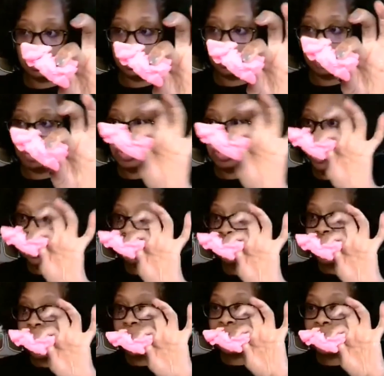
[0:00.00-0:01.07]
You see how
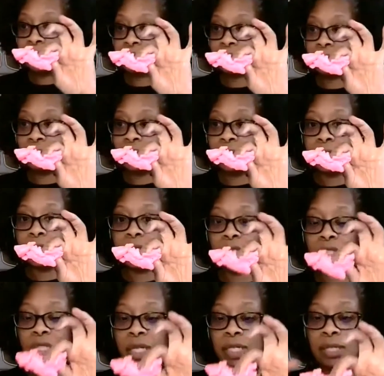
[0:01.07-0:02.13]
that is really
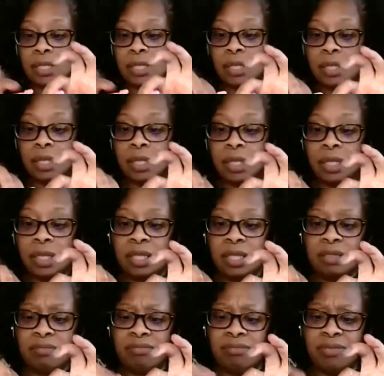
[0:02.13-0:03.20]
just,
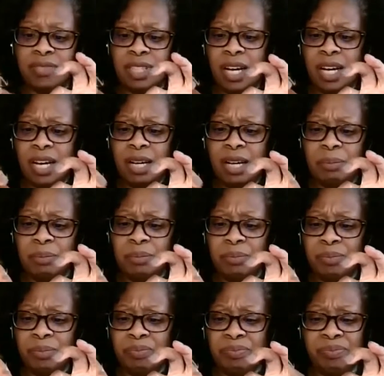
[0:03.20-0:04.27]
yeah,
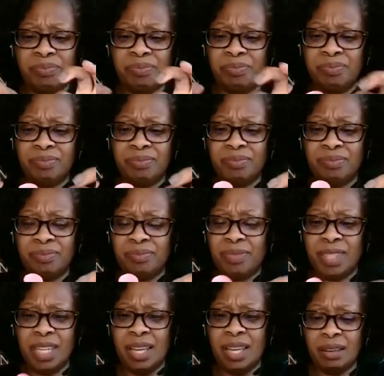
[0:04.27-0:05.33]

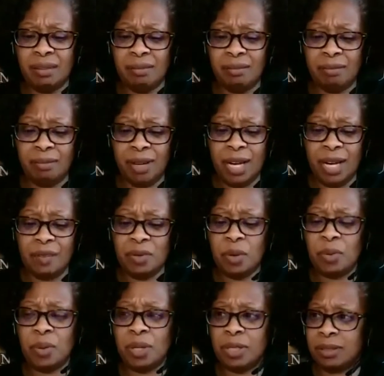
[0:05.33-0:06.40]
I have no
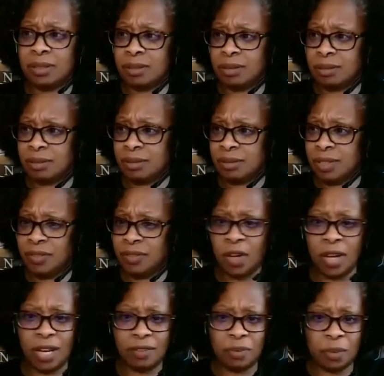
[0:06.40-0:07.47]
words. If
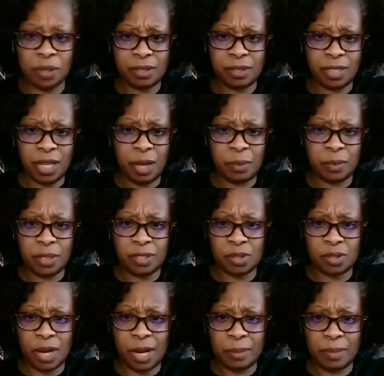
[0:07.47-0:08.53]
y'all have words to help me
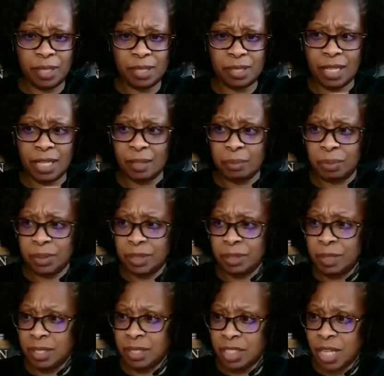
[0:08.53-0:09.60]
describe this, like put
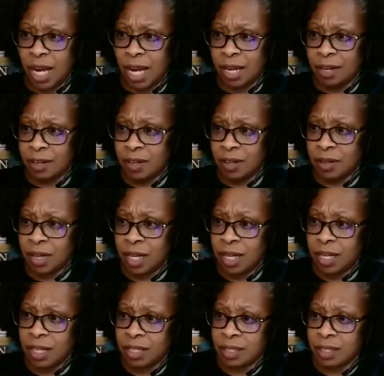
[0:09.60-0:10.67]
them in the chat, okay?